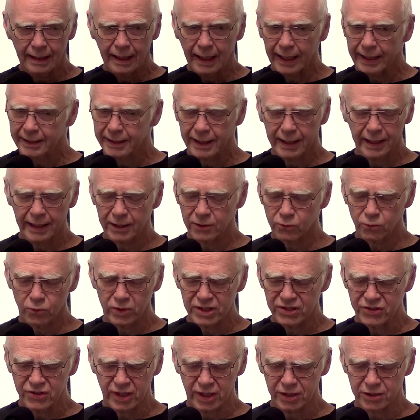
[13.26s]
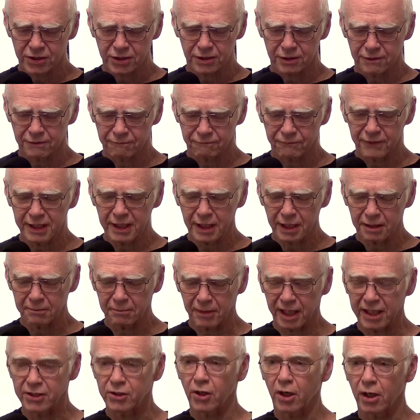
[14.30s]
I can't resist feeding
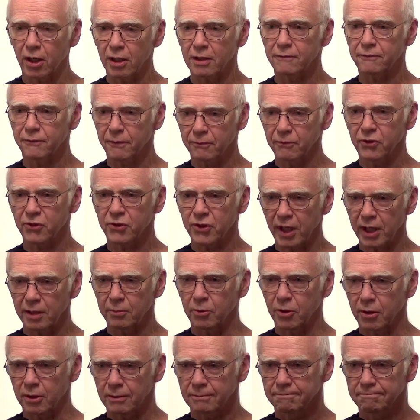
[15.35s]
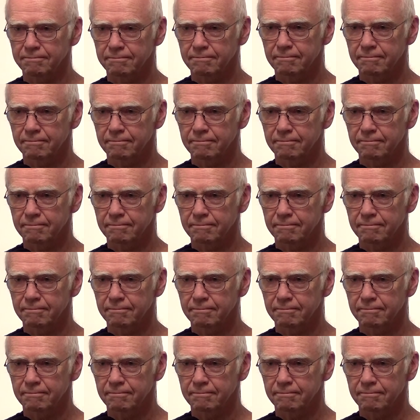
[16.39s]
my dog from the table.